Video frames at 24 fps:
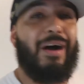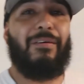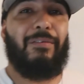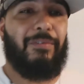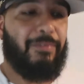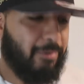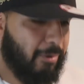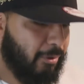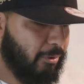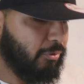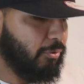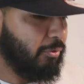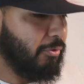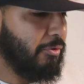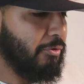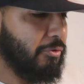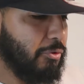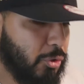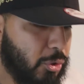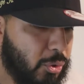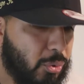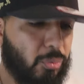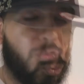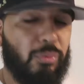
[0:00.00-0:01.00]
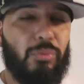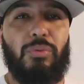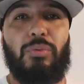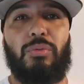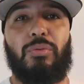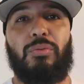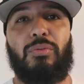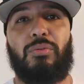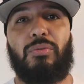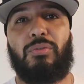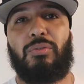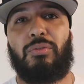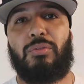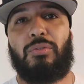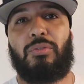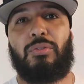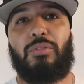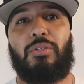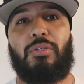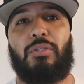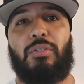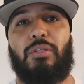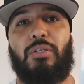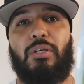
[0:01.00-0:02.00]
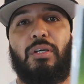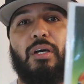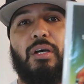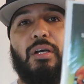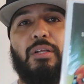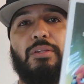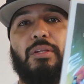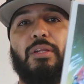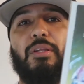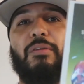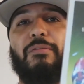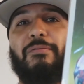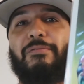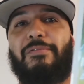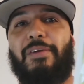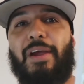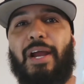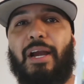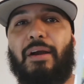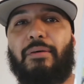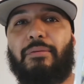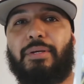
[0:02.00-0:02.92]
without further ado, another